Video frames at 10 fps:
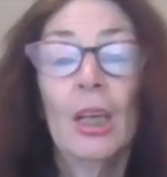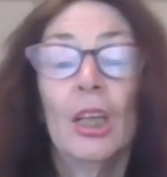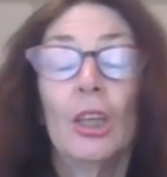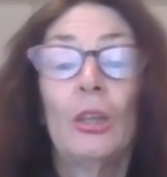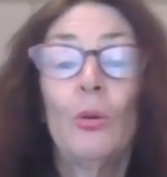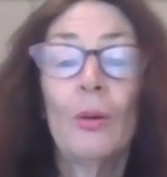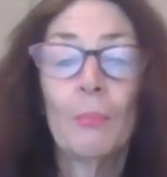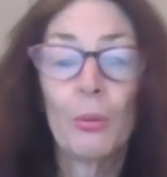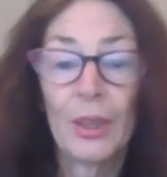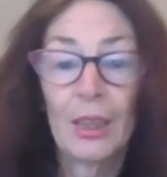you are
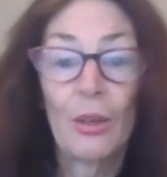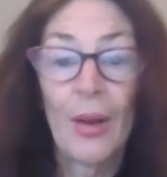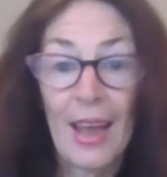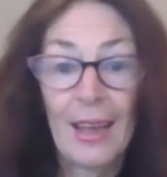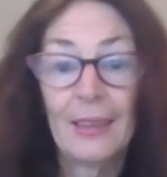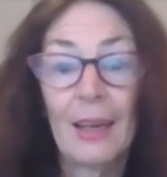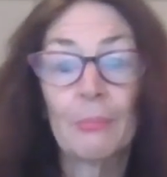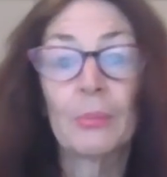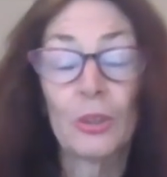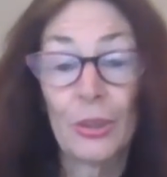putting your hand
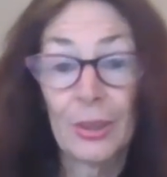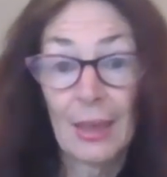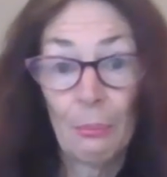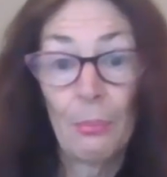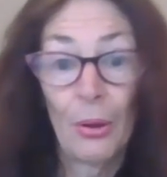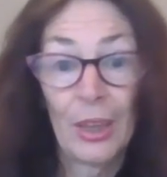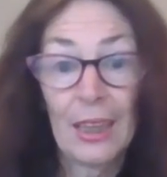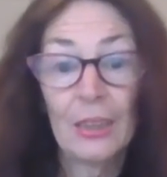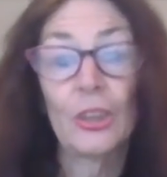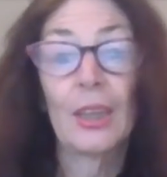up to
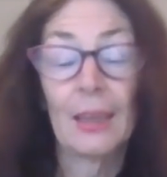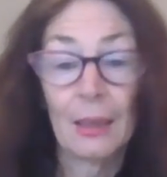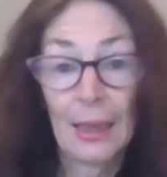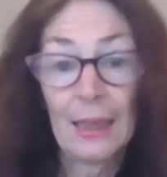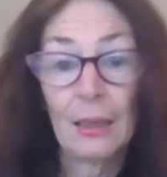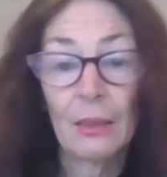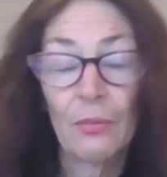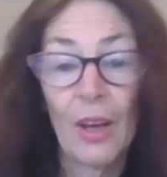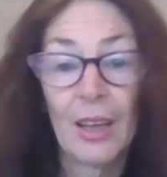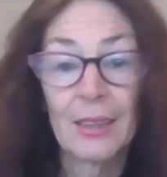somebody to get legal
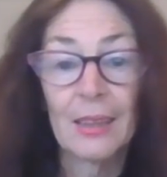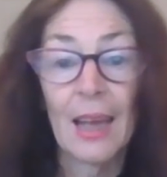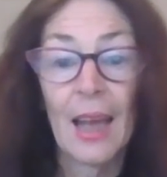advice